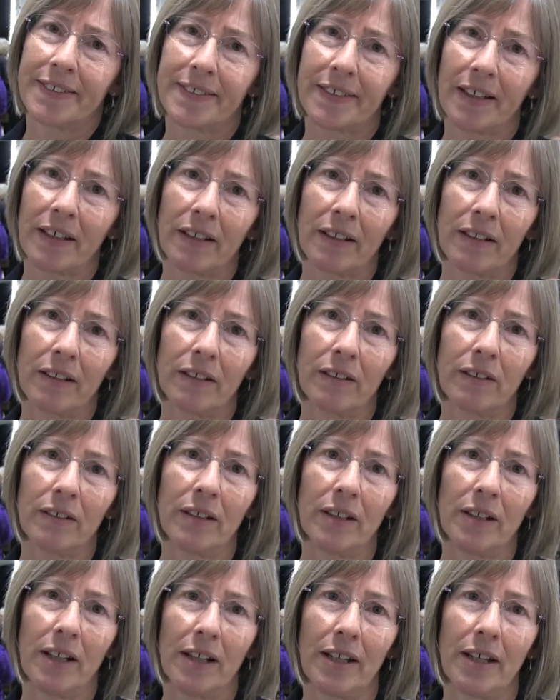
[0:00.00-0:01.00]

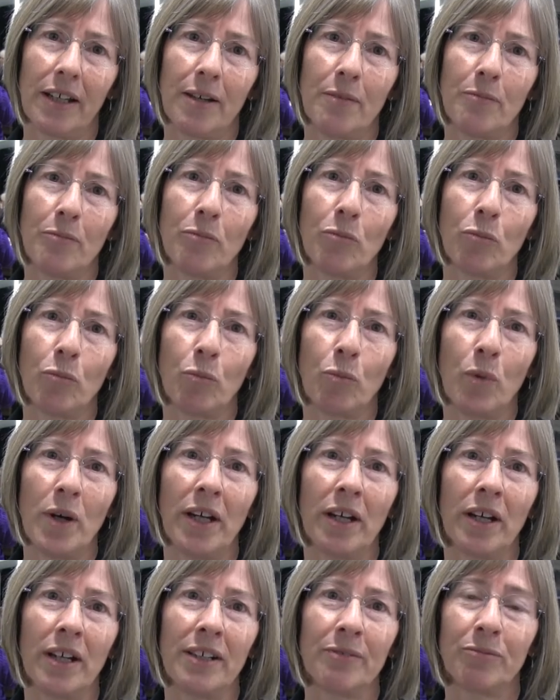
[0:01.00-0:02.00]
So
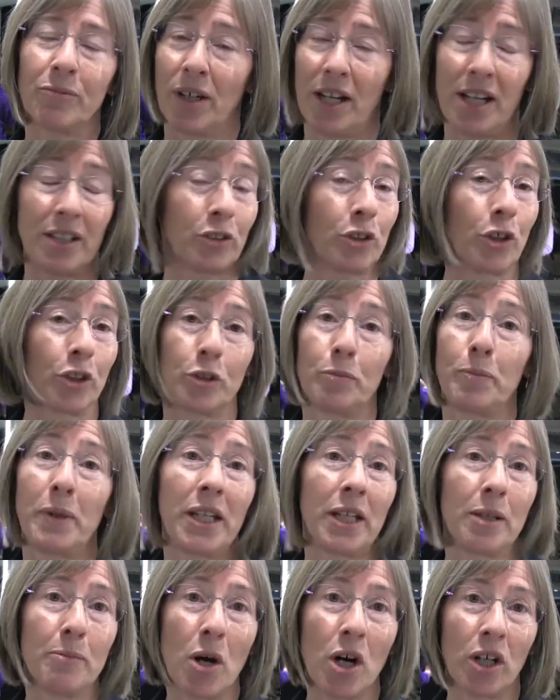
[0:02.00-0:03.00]
when I'd got to
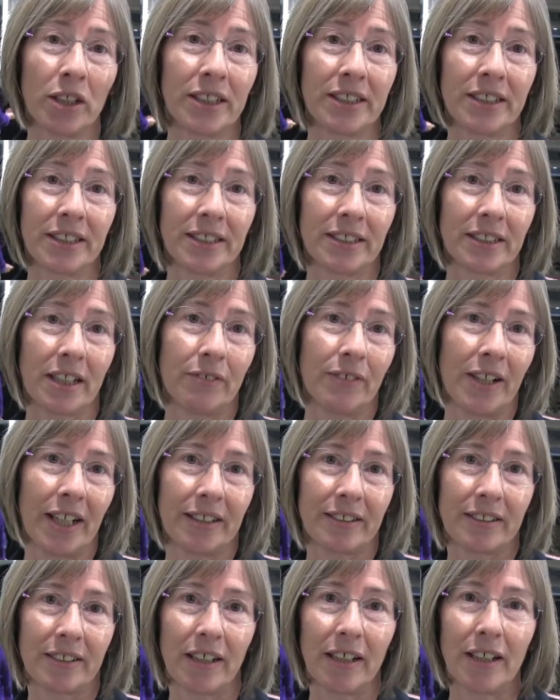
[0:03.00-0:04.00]
being a marketing
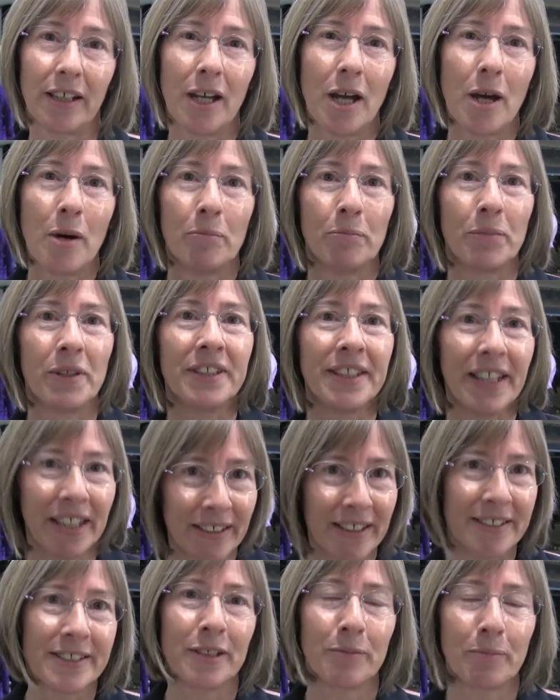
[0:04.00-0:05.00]
director, but then
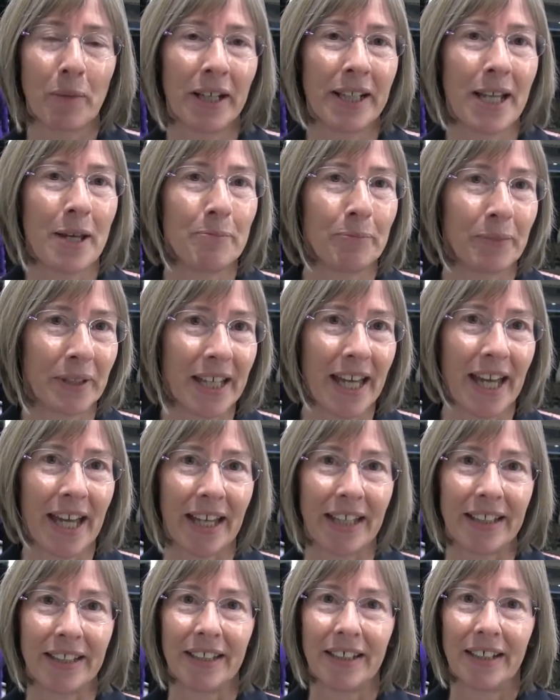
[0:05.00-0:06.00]
I did my
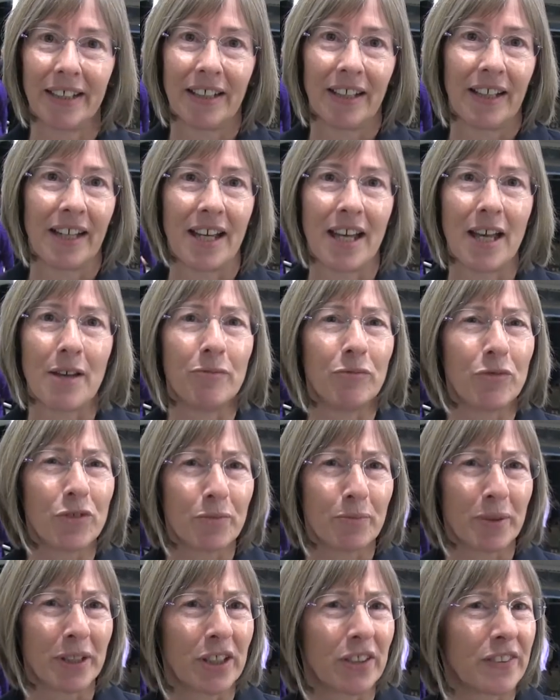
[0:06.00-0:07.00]
MBA, and
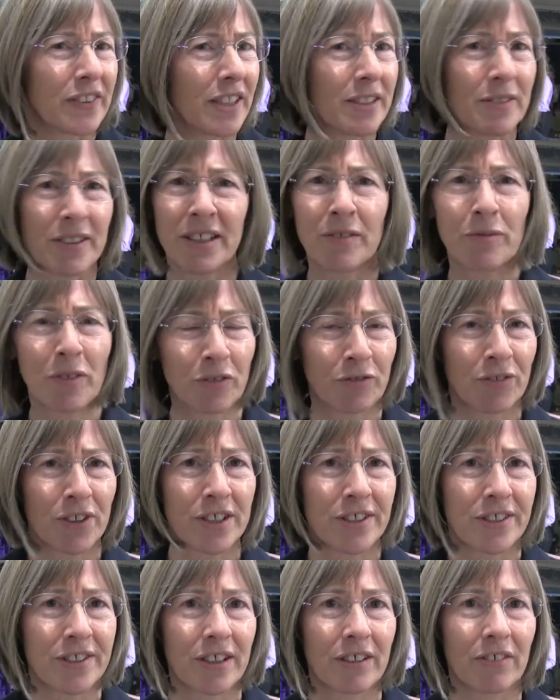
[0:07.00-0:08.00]
because I did my
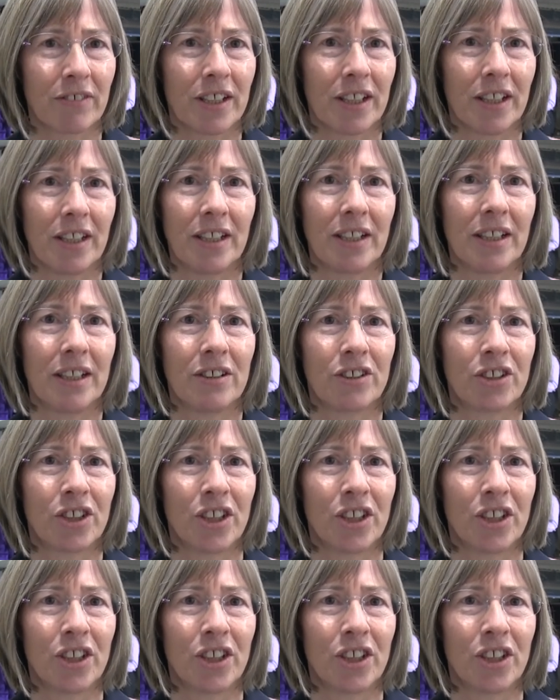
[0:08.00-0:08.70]
first degree in